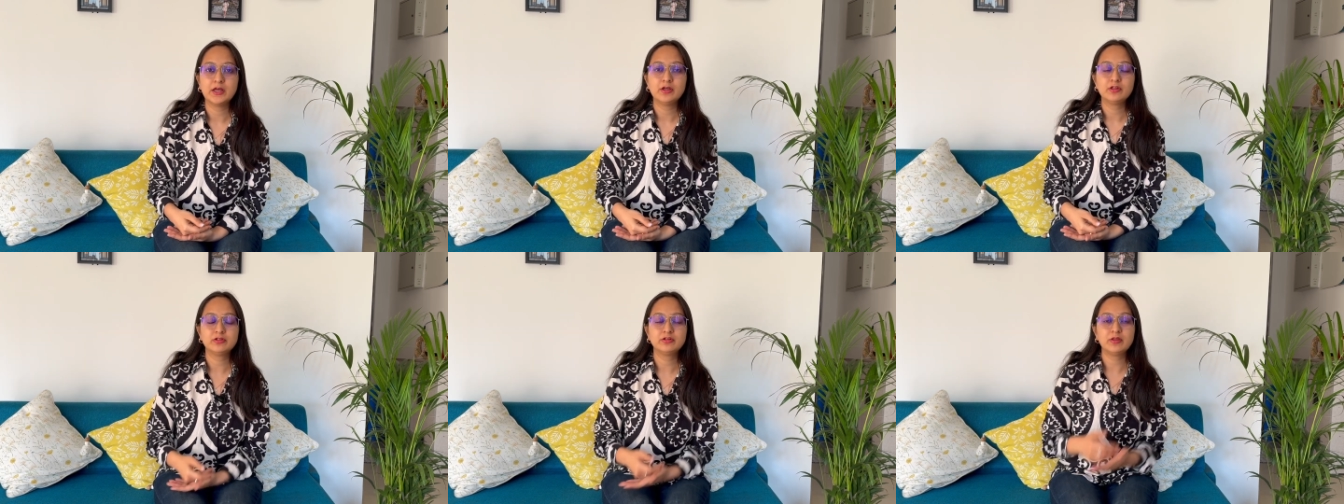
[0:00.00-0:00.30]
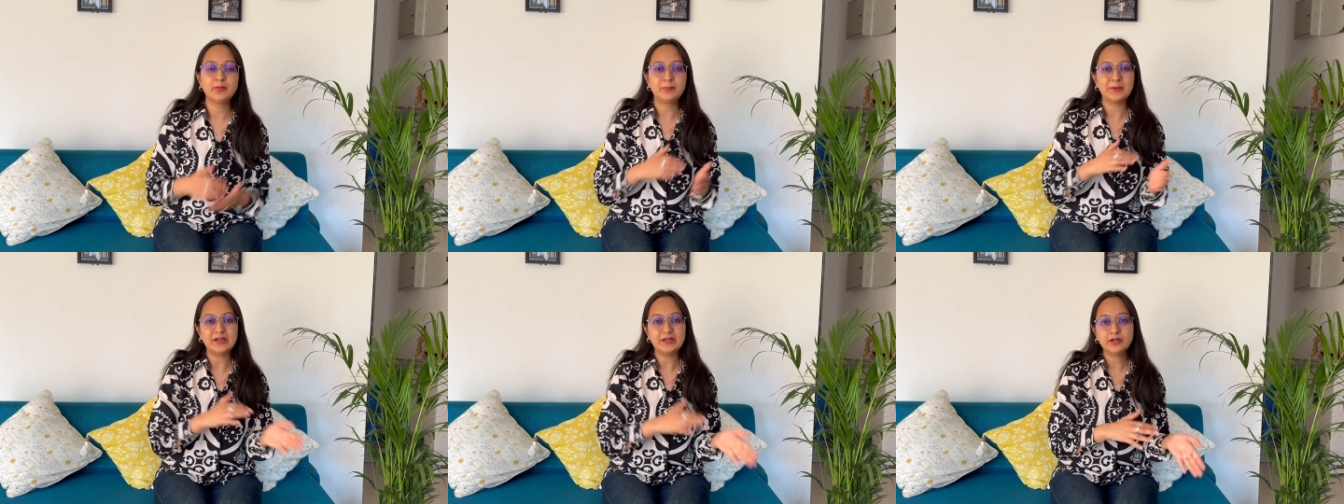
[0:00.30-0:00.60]
So
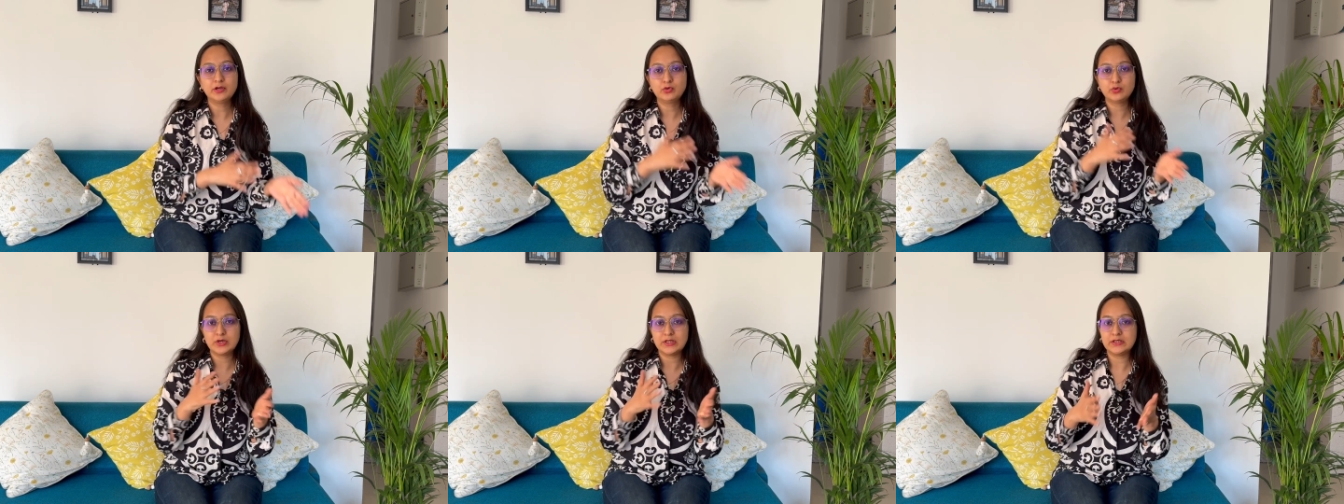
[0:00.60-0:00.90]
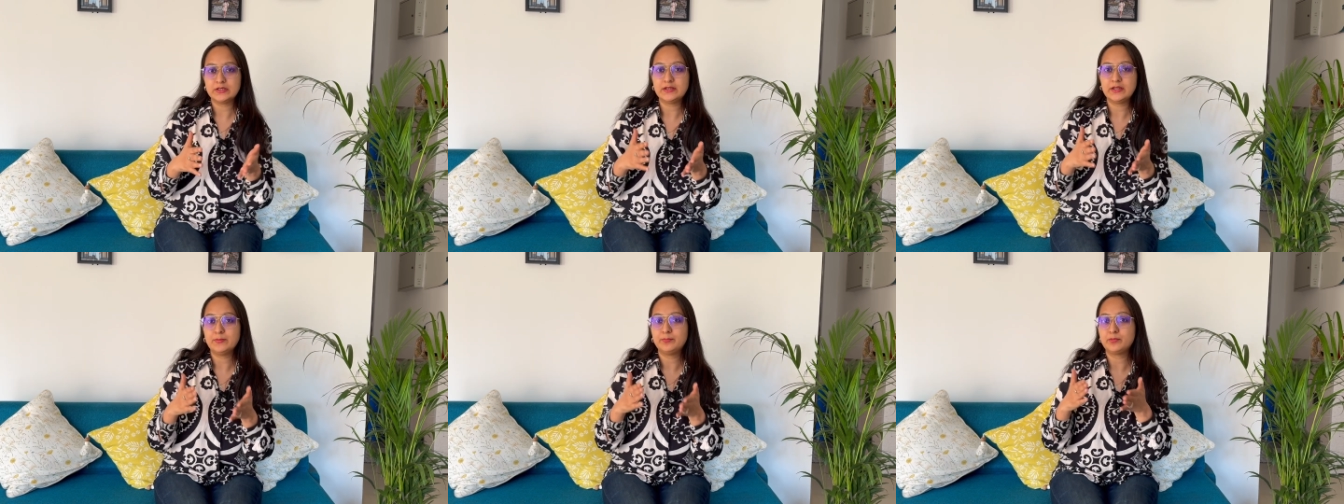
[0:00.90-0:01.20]
the better
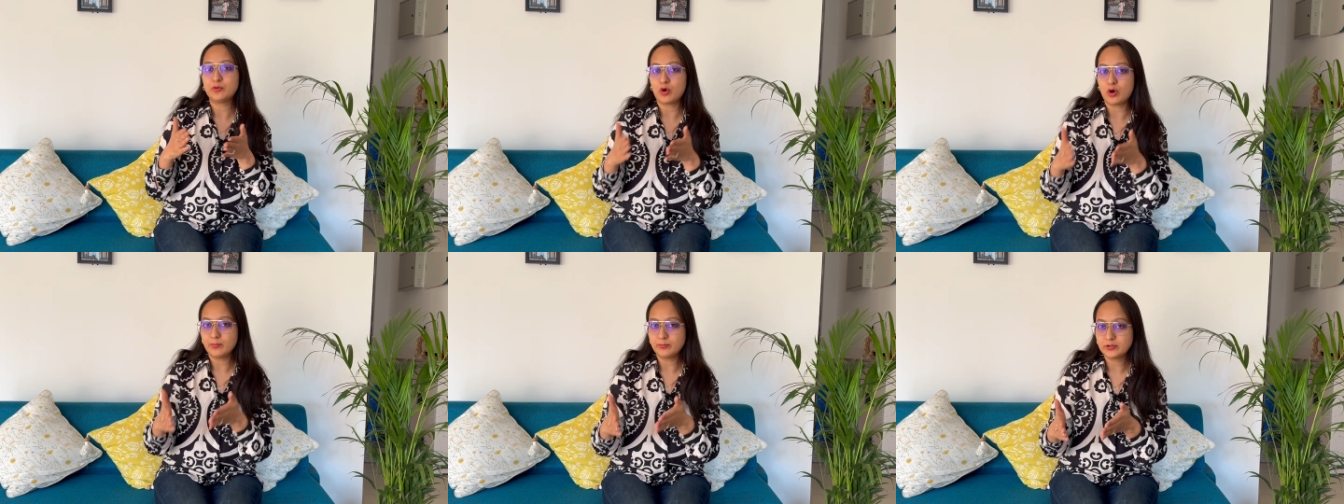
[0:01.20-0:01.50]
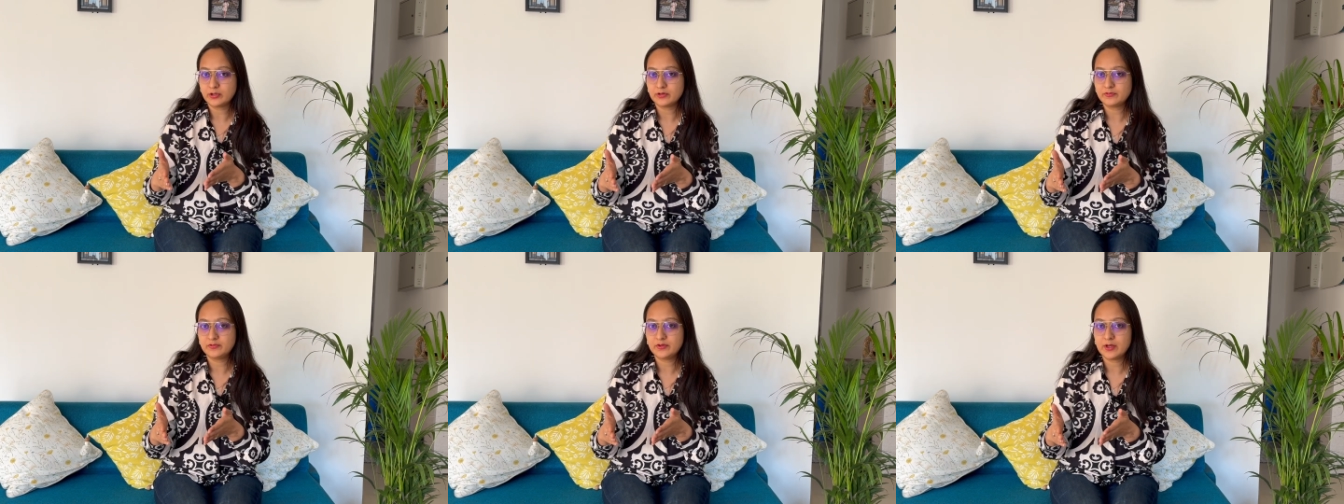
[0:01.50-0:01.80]
quality
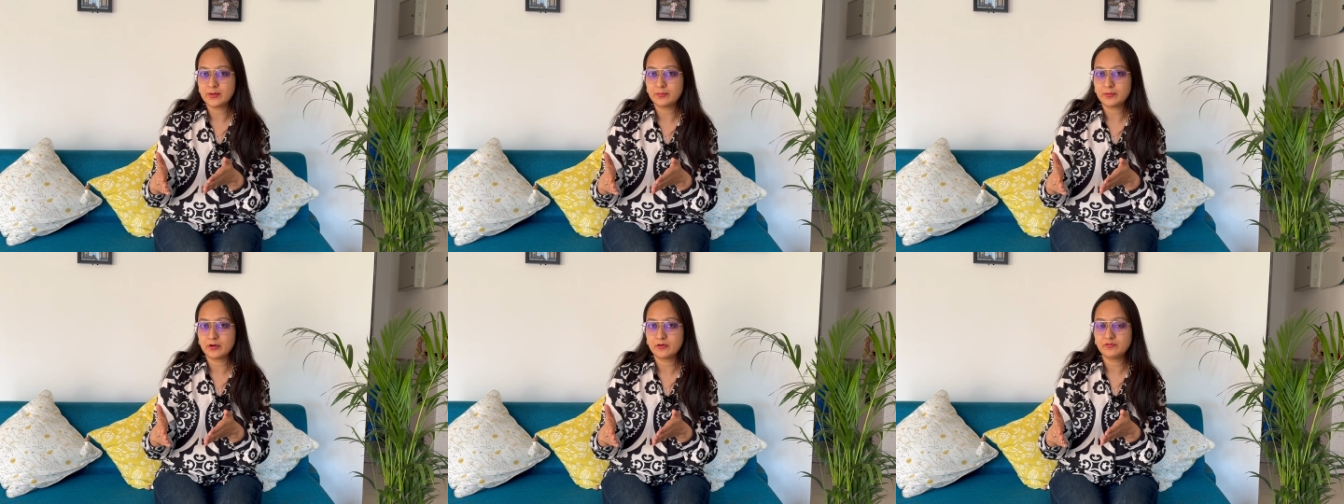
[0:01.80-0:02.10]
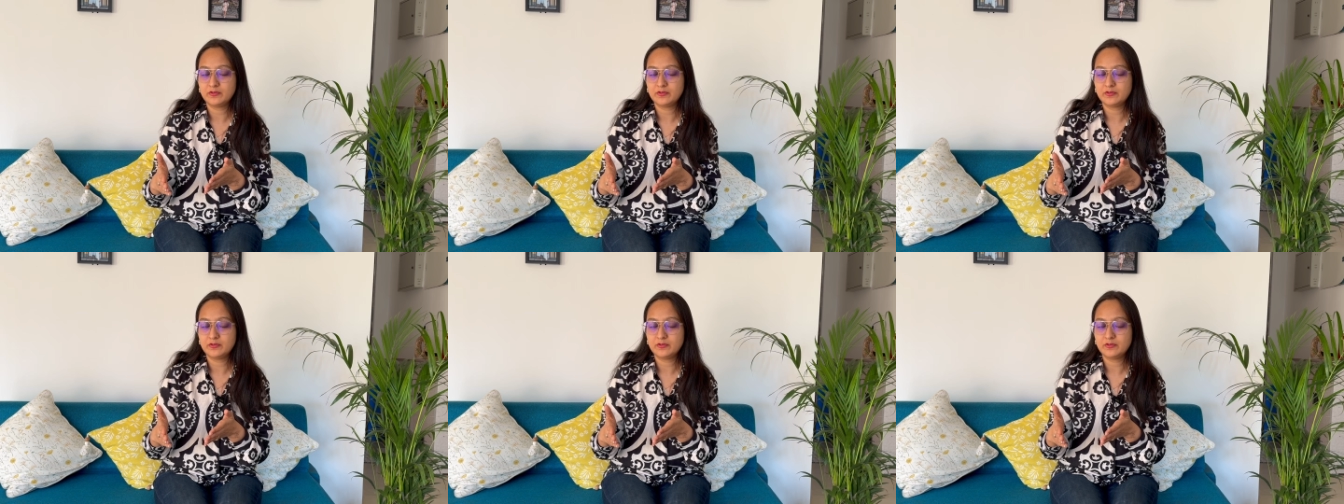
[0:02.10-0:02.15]
prompt we uh,